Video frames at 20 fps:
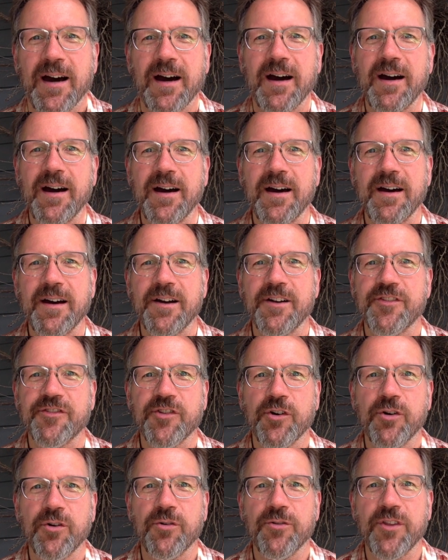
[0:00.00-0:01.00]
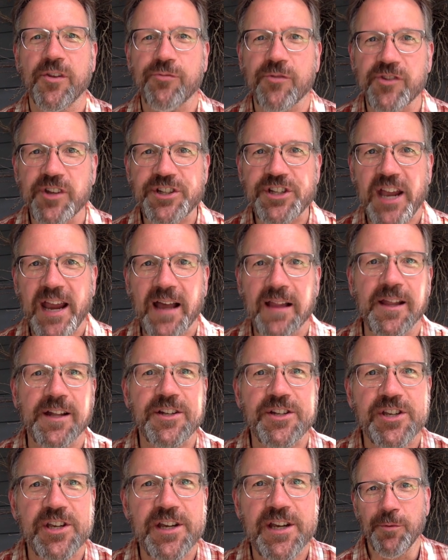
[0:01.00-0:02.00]
Uh, so this was a
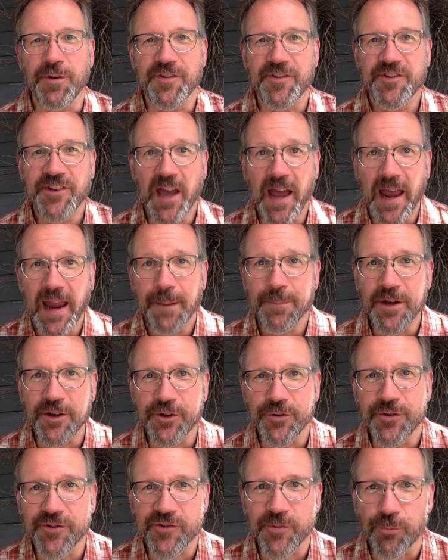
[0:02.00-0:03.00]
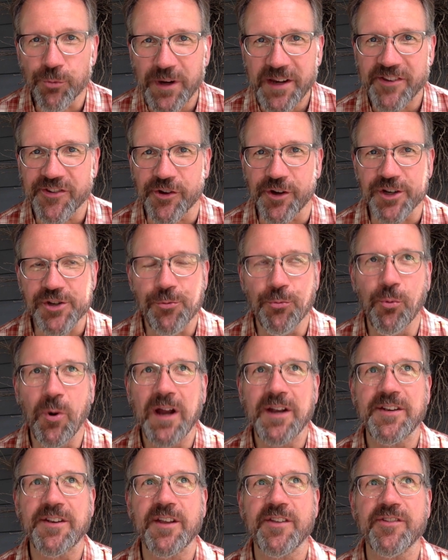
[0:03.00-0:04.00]
challenge. It was time to do some research.
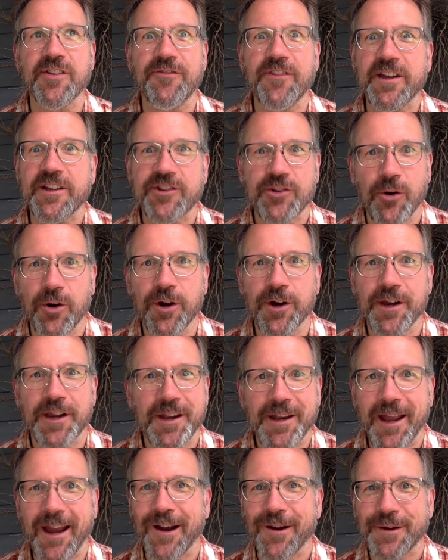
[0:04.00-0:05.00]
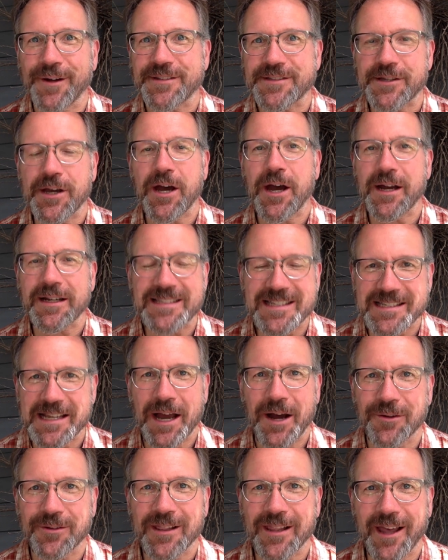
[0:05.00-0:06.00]
What does a Victorian era song
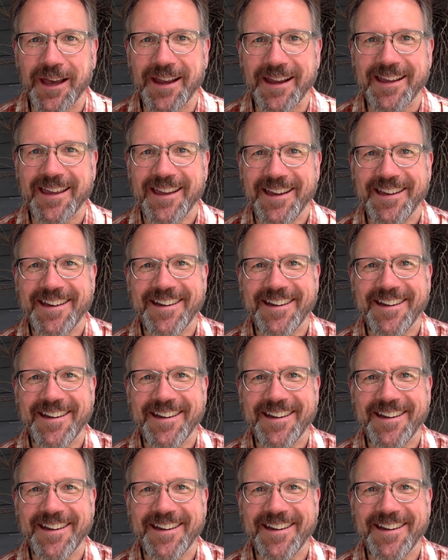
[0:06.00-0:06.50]
sound like?